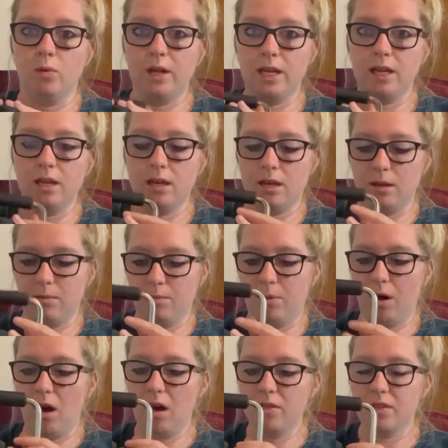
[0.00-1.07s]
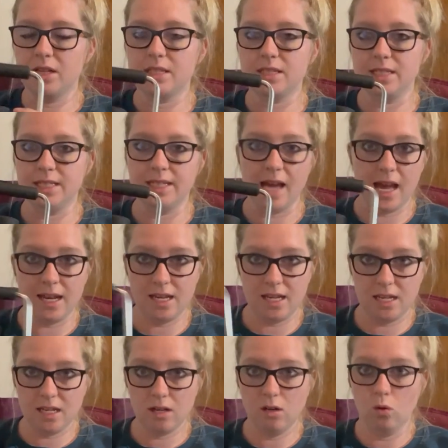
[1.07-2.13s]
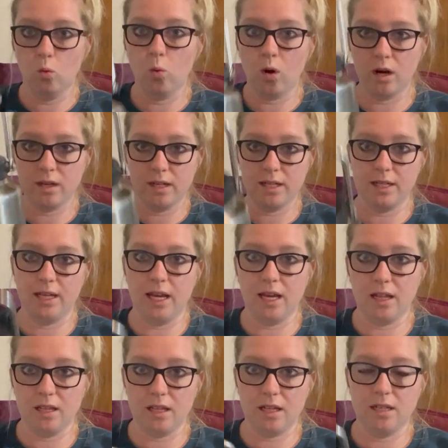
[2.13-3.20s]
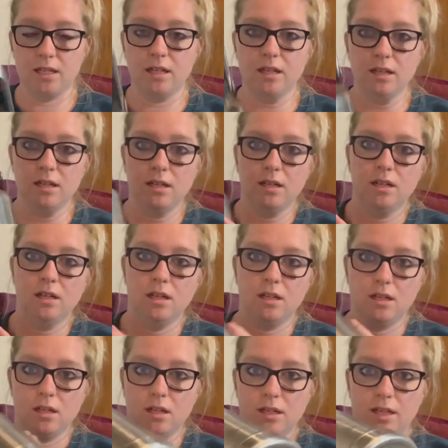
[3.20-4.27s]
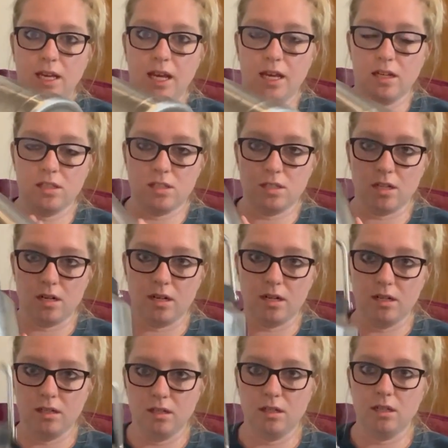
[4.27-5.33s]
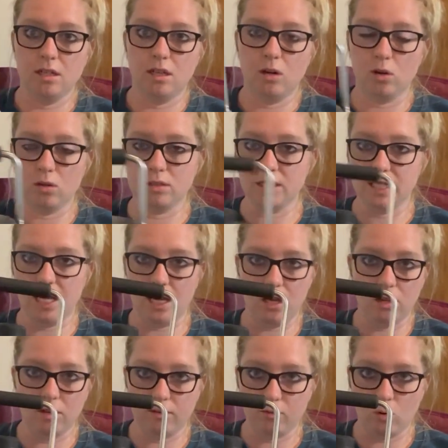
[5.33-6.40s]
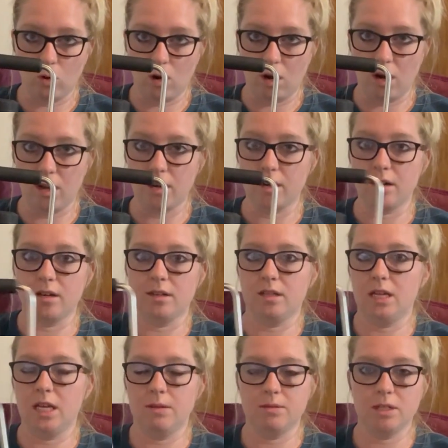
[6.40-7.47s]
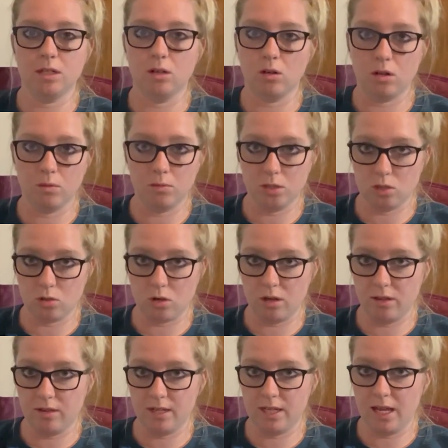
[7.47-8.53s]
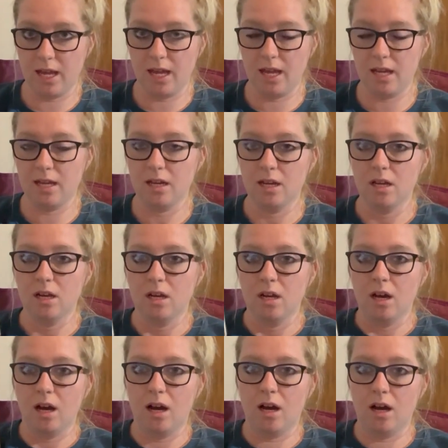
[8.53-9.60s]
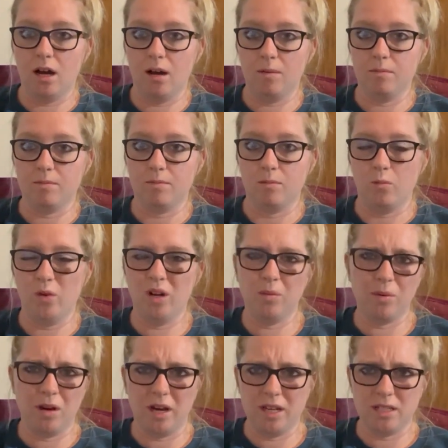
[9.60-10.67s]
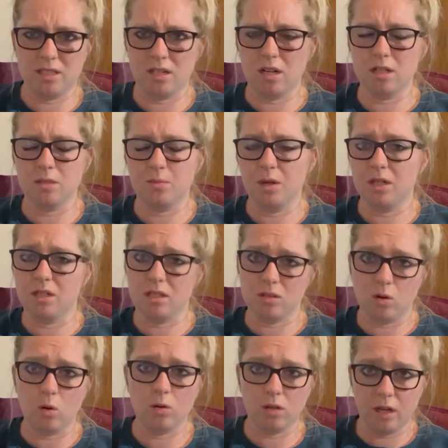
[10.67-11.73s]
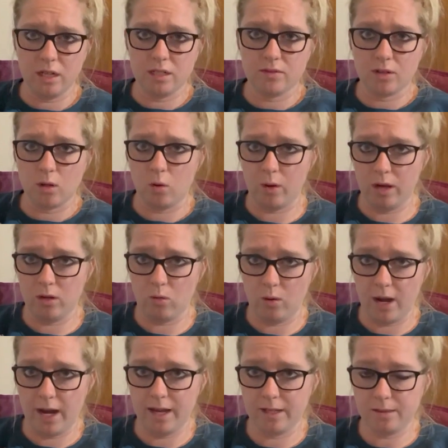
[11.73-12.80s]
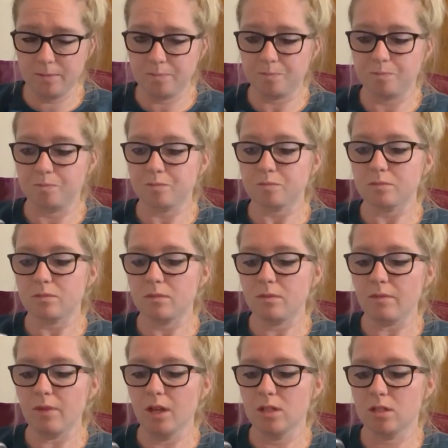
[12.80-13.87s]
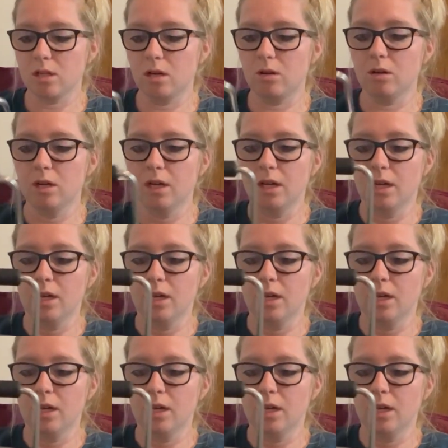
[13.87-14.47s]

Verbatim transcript: we bought this Yeti one gallon canister, holds a gallon of water, keeps it cold majority of the day. Um, we don't put ice in ours, but it does hold ice for quite a while. So